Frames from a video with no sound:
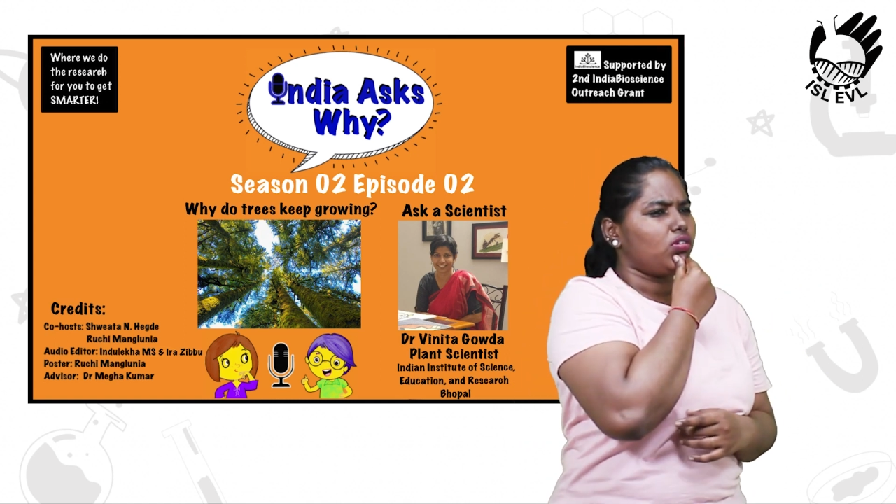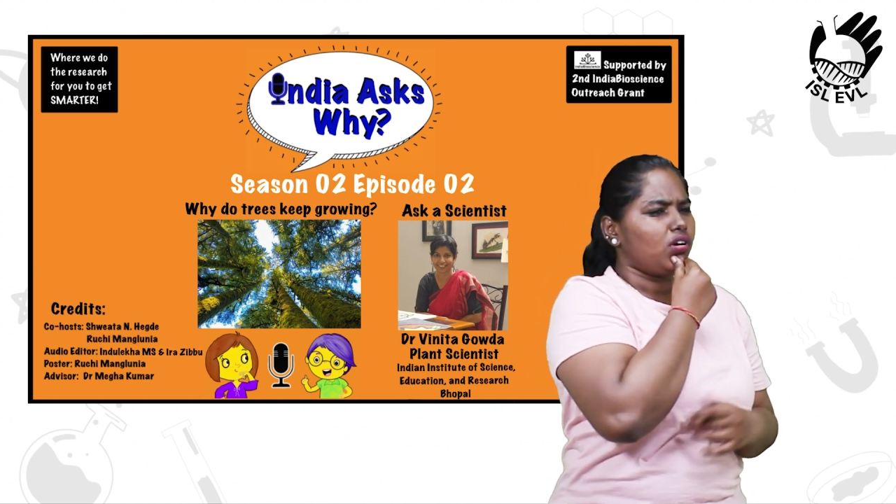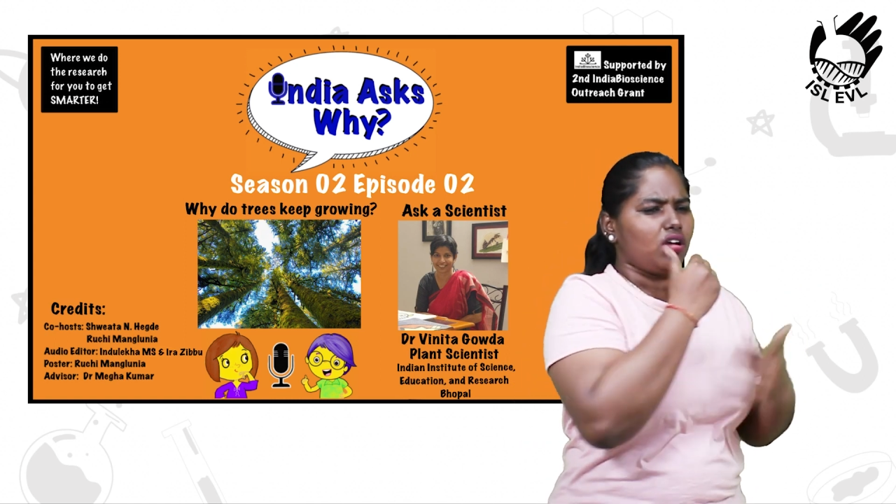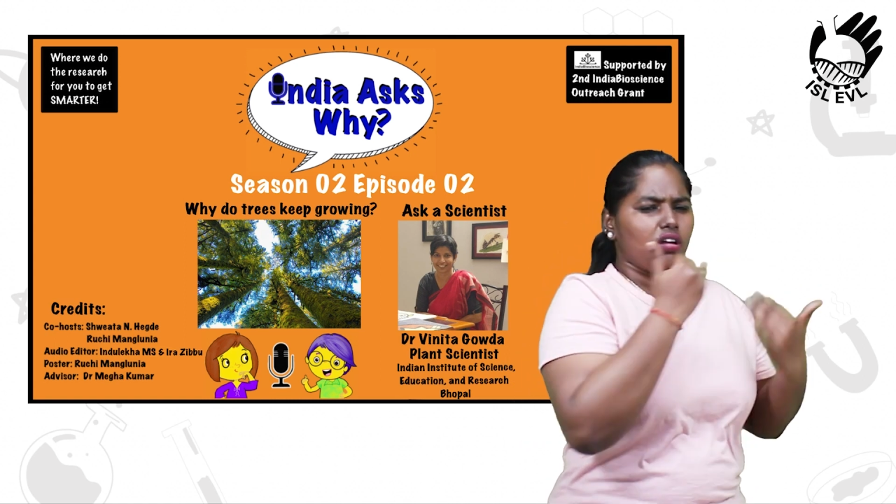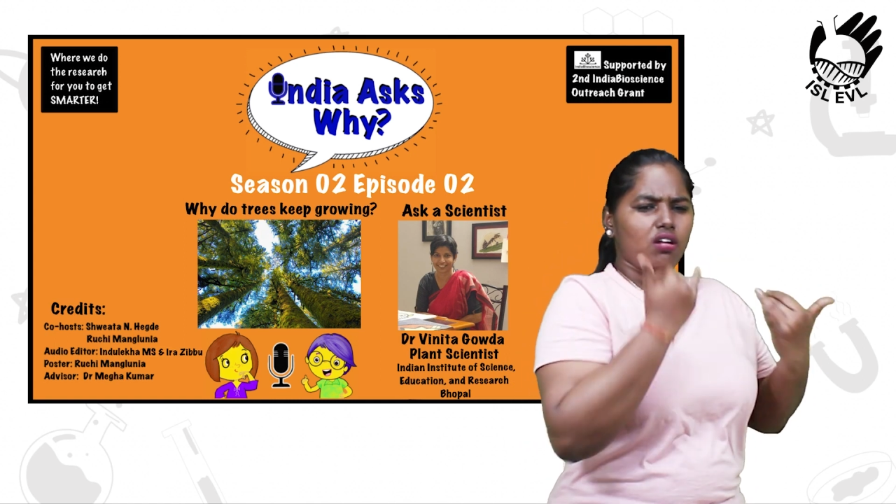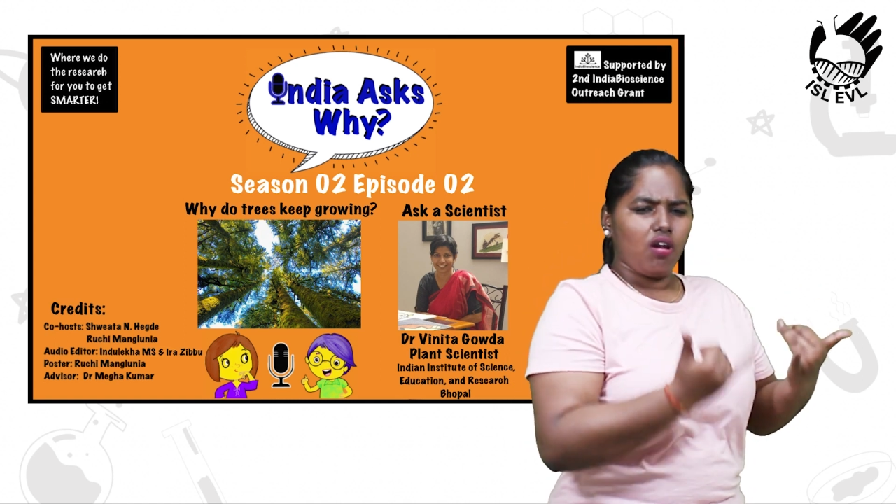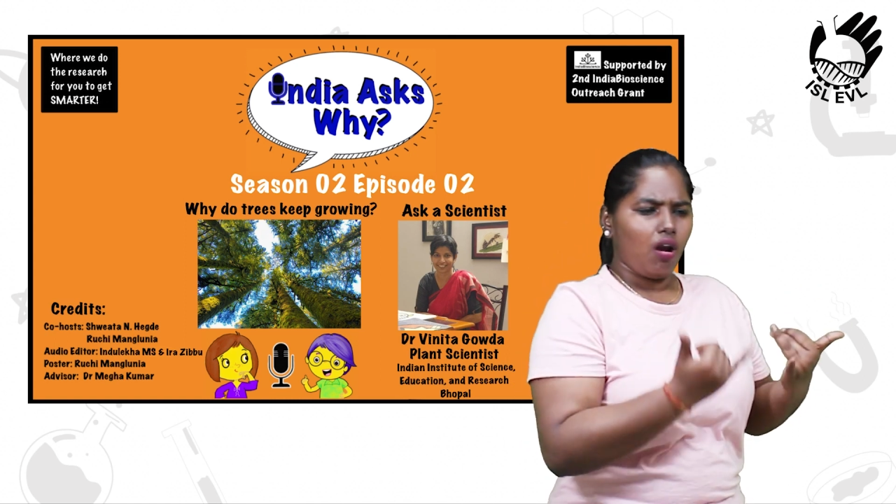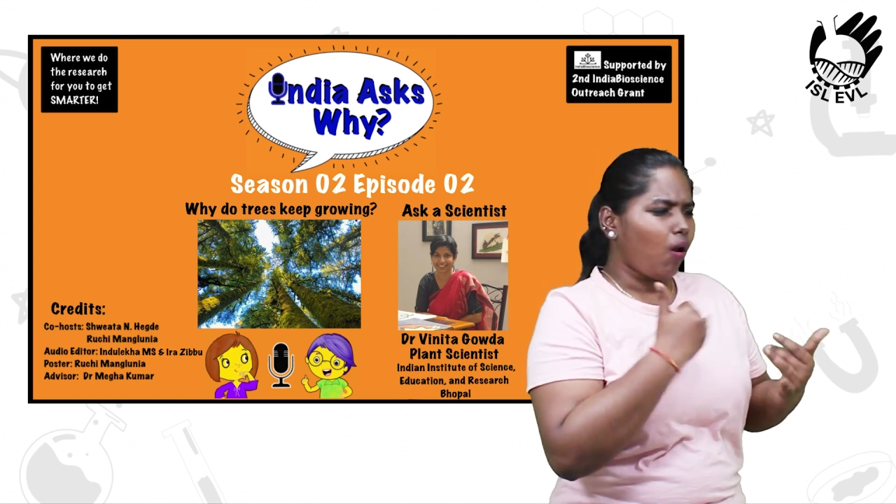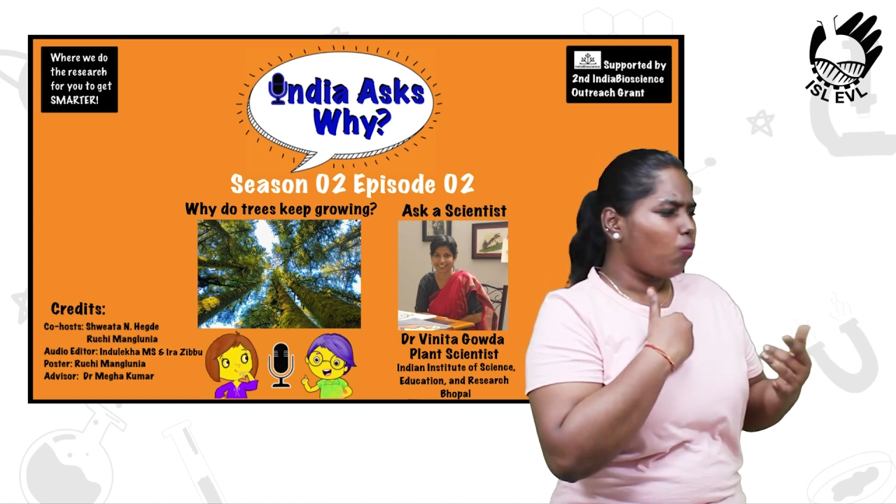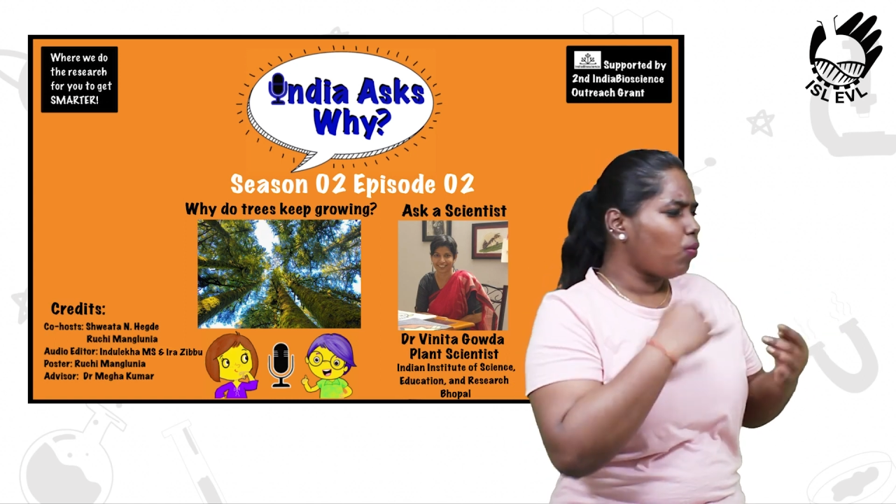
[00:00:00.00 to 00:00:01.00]
out of
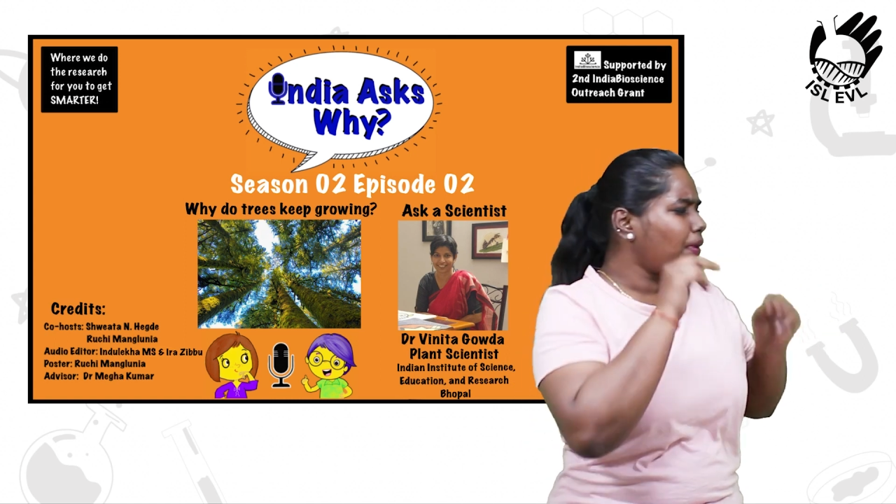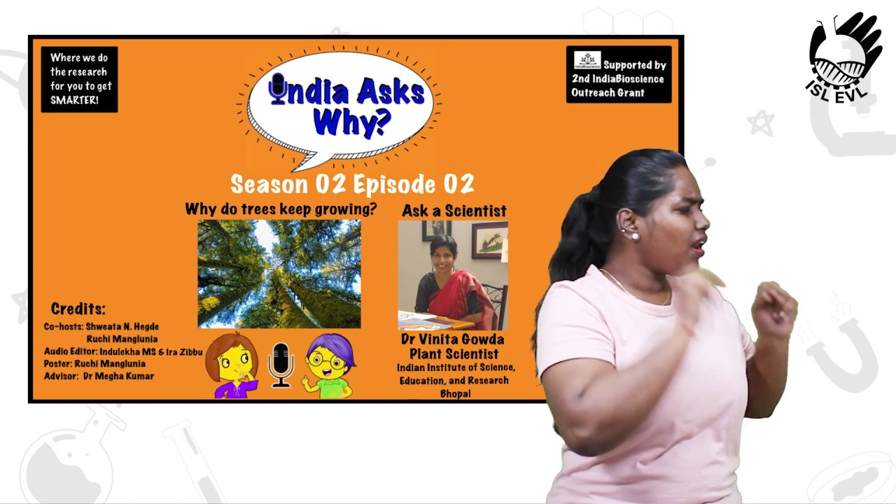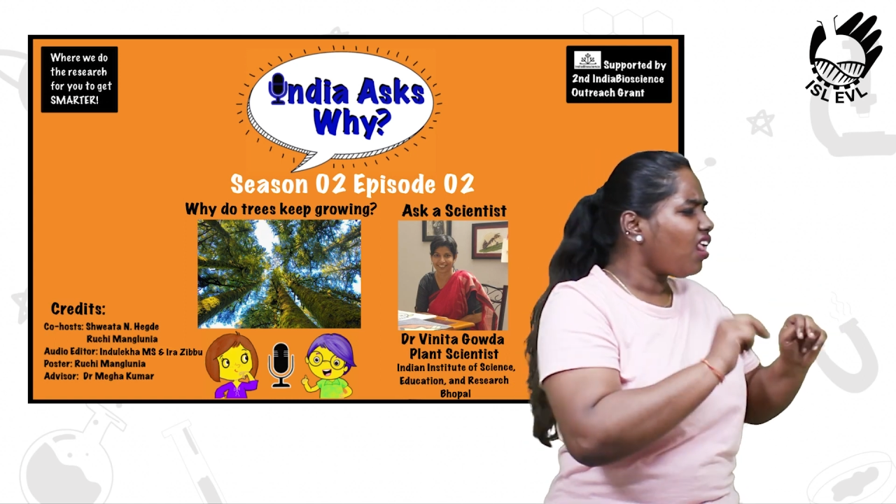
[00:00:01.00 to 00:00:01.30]
resources.